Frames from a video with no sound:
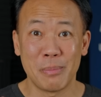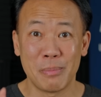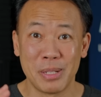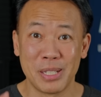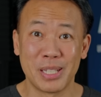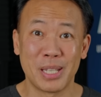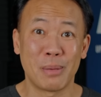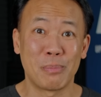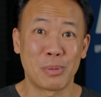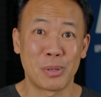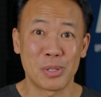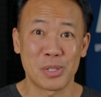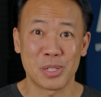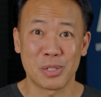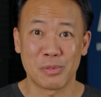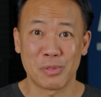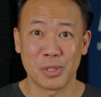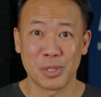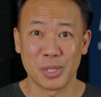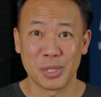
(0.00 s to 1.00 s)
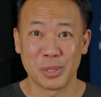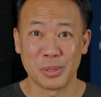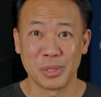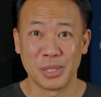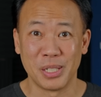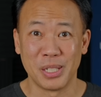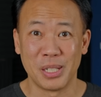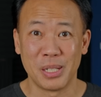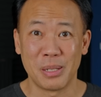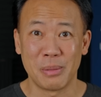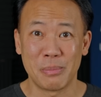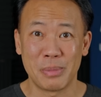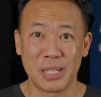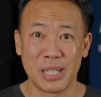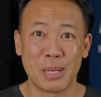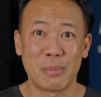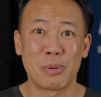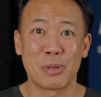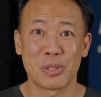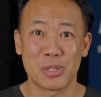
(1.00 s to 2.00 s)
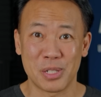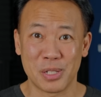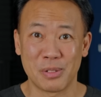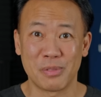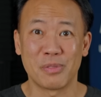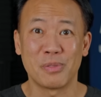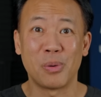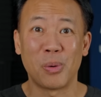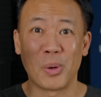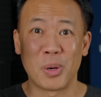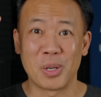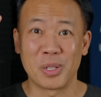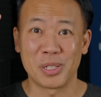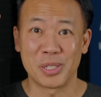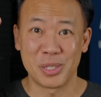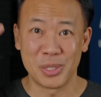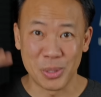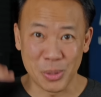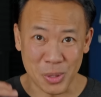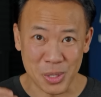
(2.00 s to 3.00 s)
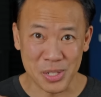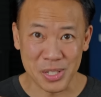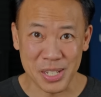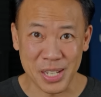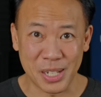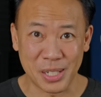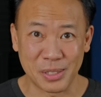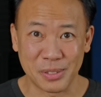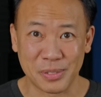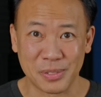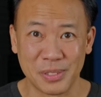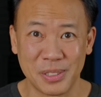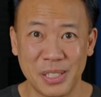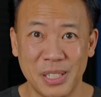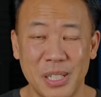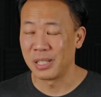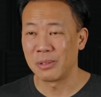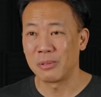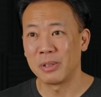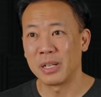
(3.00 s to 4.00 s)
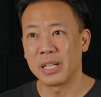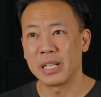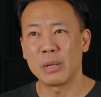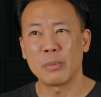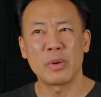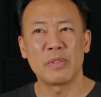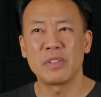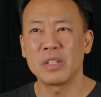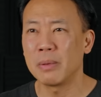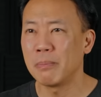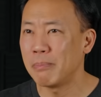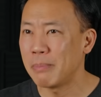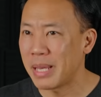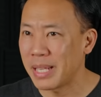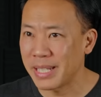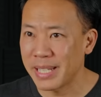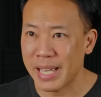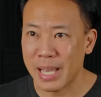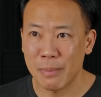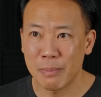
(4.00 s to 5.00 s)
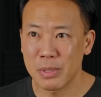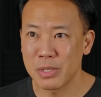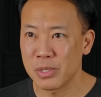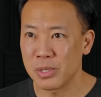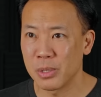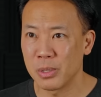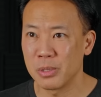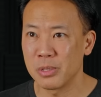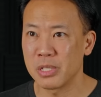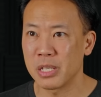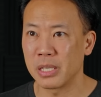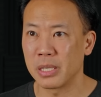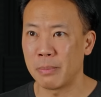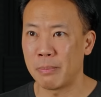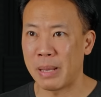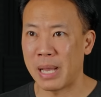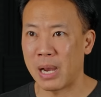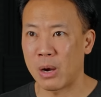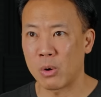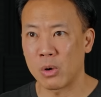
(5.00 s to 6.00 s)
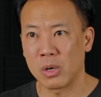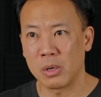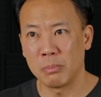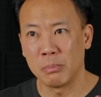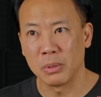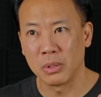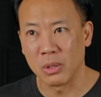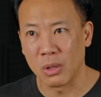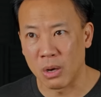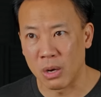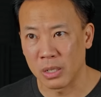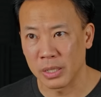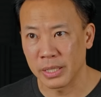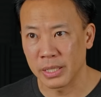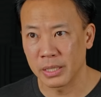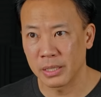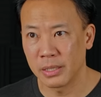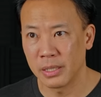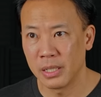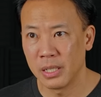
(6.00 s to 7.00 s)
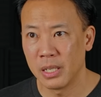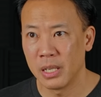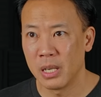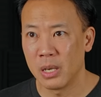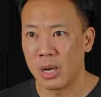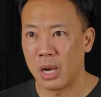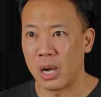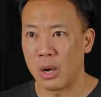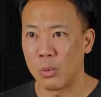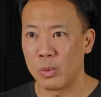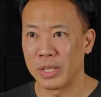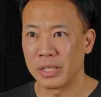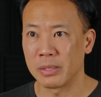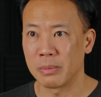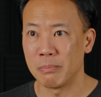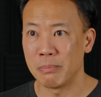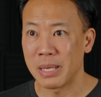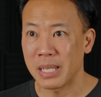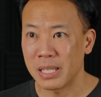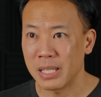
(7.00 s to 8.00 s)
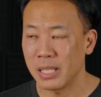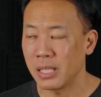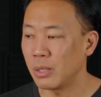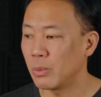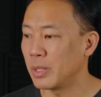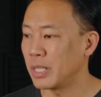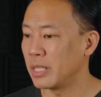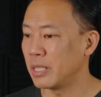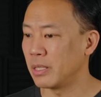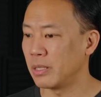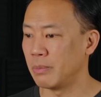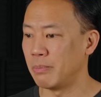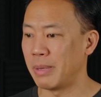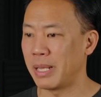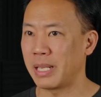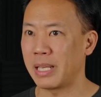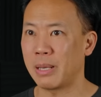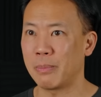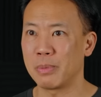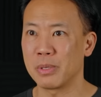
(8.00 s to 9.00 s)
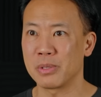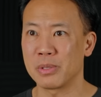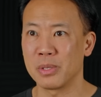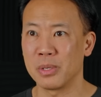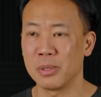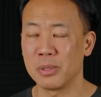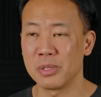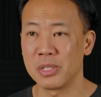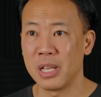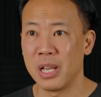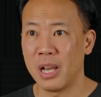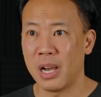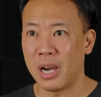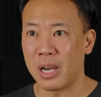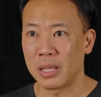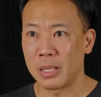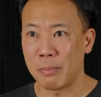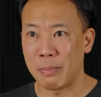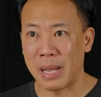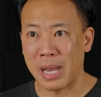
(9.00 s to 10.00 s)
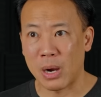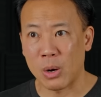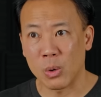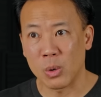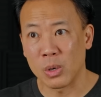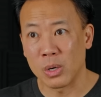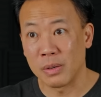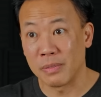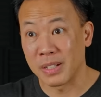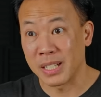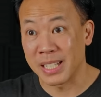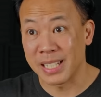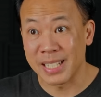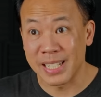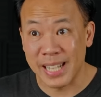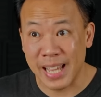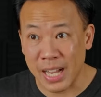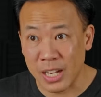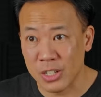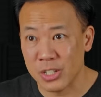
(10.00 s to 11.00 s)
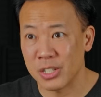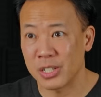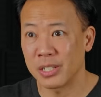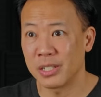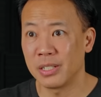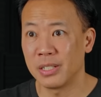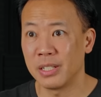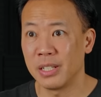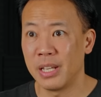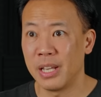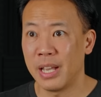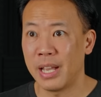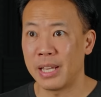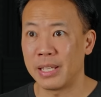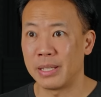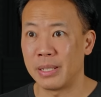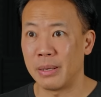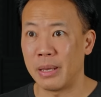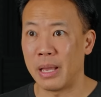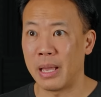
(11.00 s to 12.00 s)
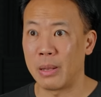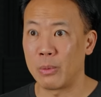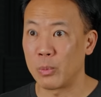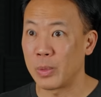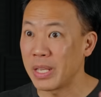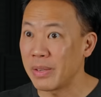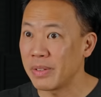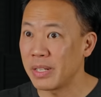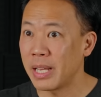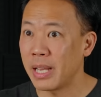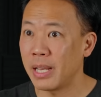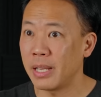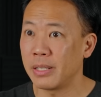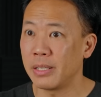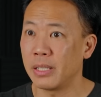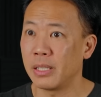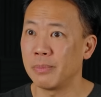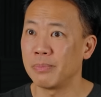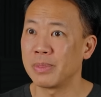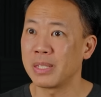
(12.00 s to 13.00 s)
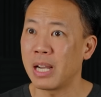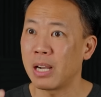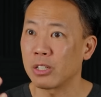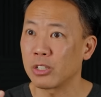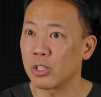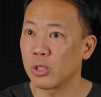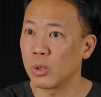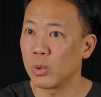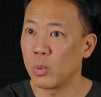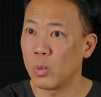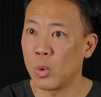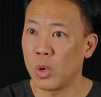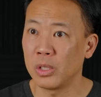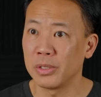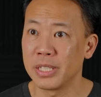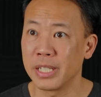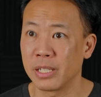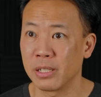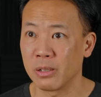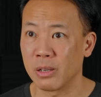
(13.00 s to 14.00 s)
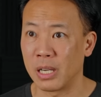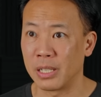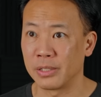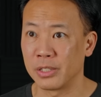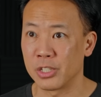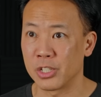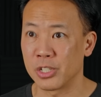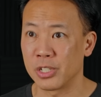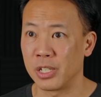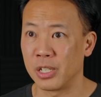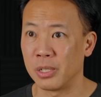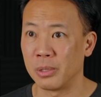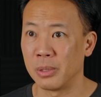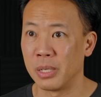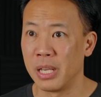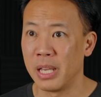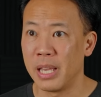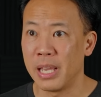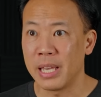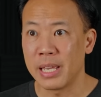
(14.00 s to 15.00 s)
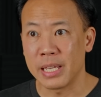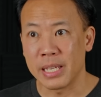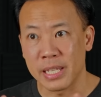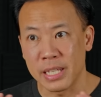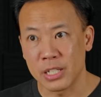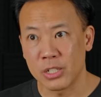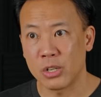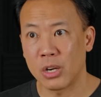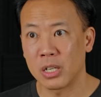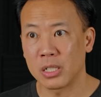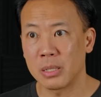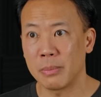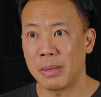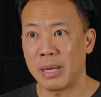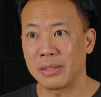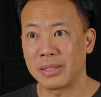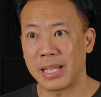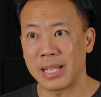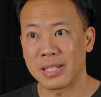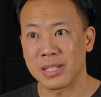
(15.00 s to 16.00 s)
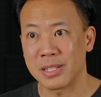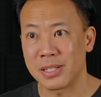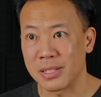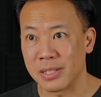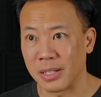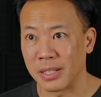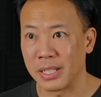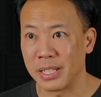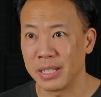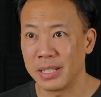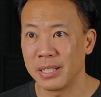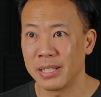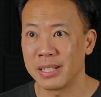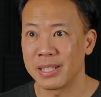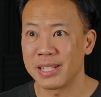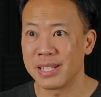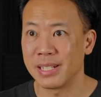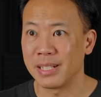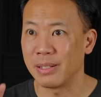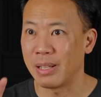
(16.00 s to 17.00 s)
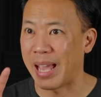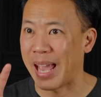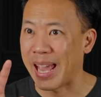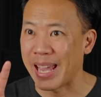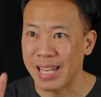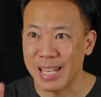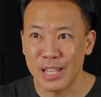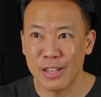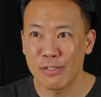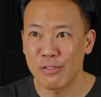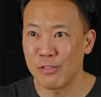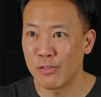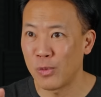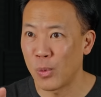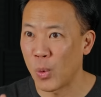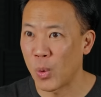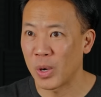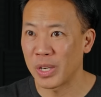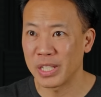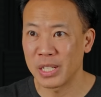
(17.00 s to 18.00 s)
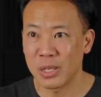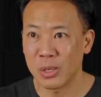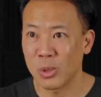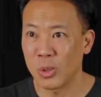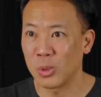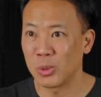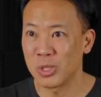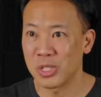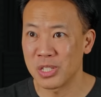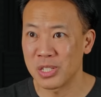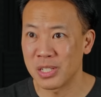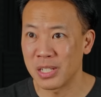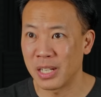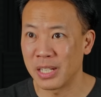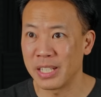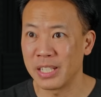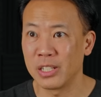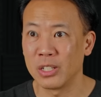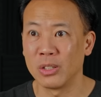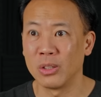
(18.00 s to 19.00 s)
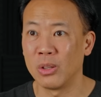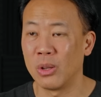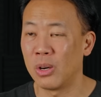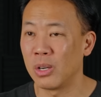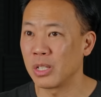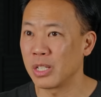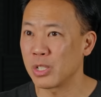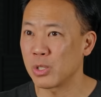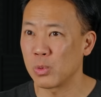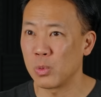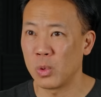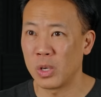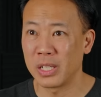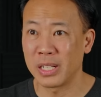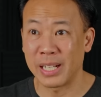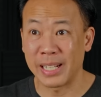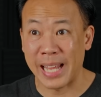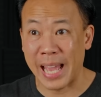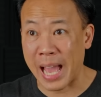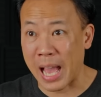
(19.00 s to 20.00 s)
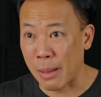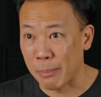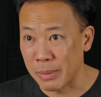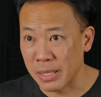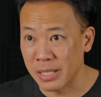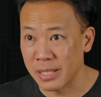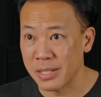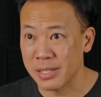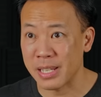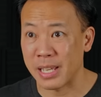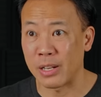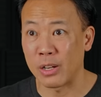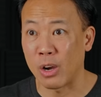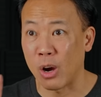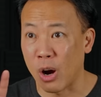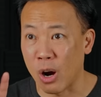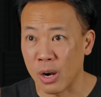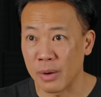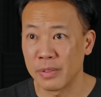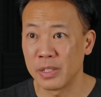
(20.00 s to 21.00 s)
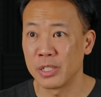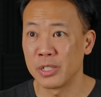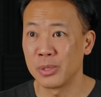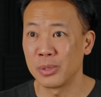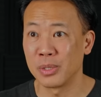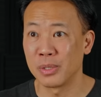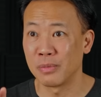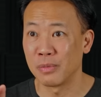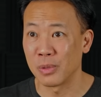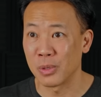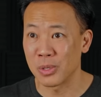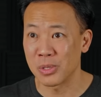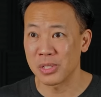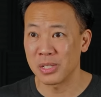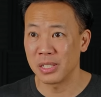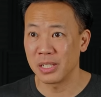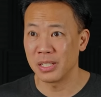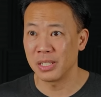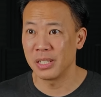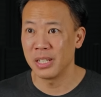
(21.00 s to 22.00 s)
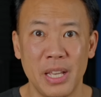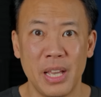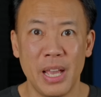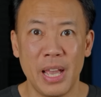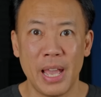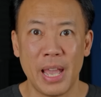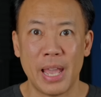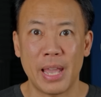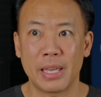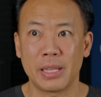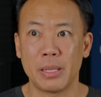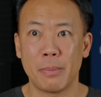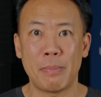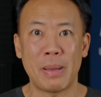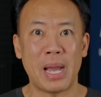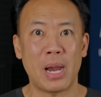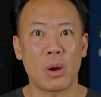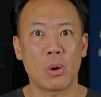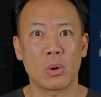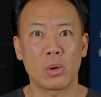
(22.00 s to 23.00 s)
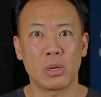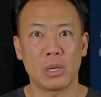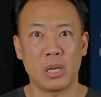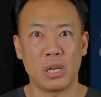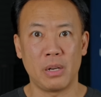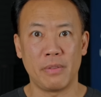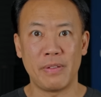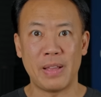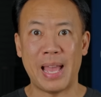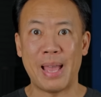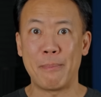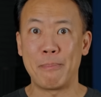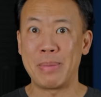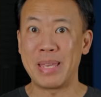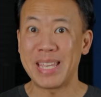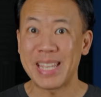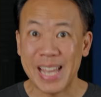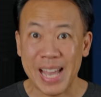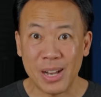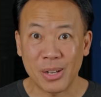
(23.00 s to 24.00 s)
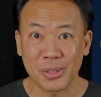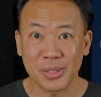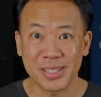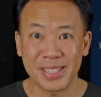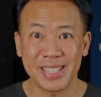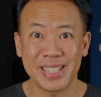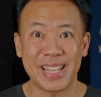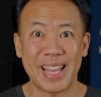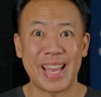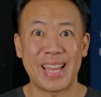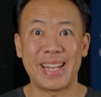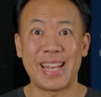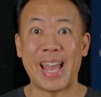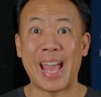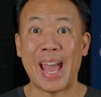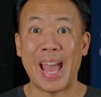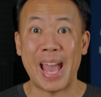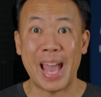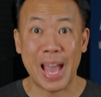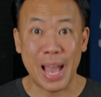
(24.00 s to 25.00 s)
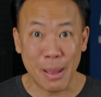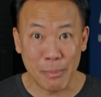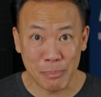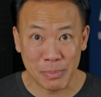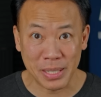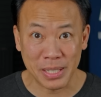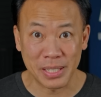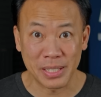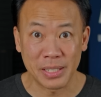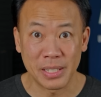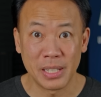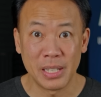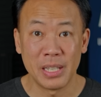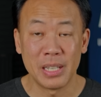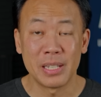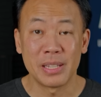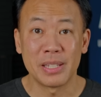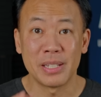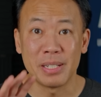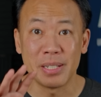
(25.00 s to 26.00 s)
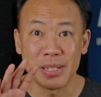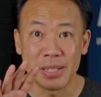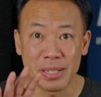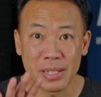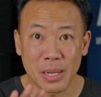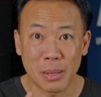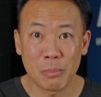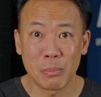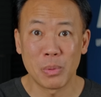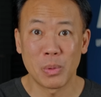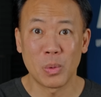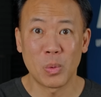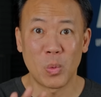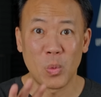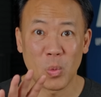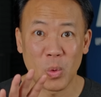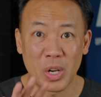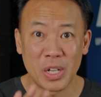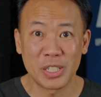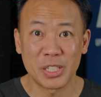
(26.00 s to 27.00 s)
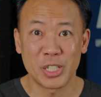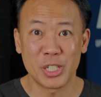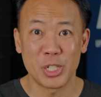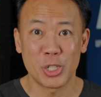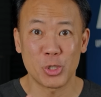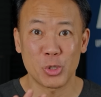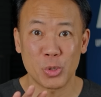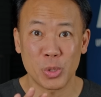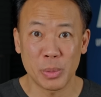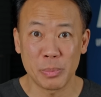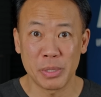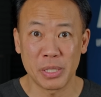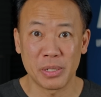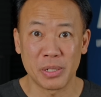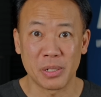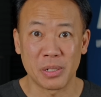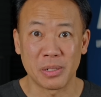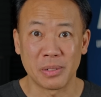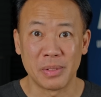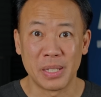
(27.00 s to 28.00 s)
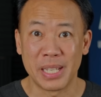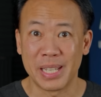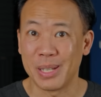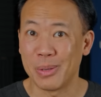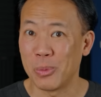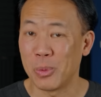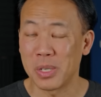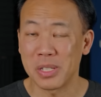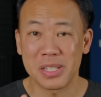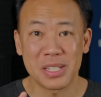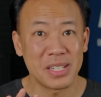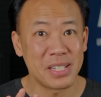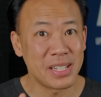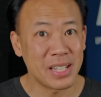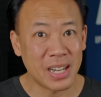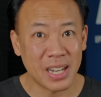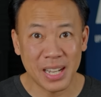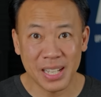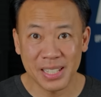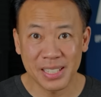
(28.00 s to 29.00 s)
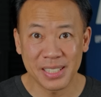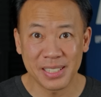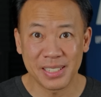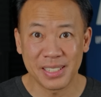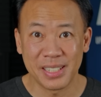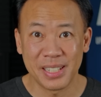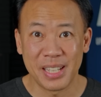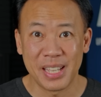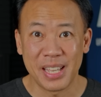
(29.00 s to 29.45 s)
be that person for who? Be that person for yourself, right? And we've done many episodes on the power of belonging uh, with Mickey. We did many episodes on the power of connection. And, the, and we even had uh, Dr. Waldinger on the show. He talked about that study. It's an 84 year old study, the longest one on happiness at a Harvard university, and the power of being healthy and happy, the number one contributor. It wasn't diet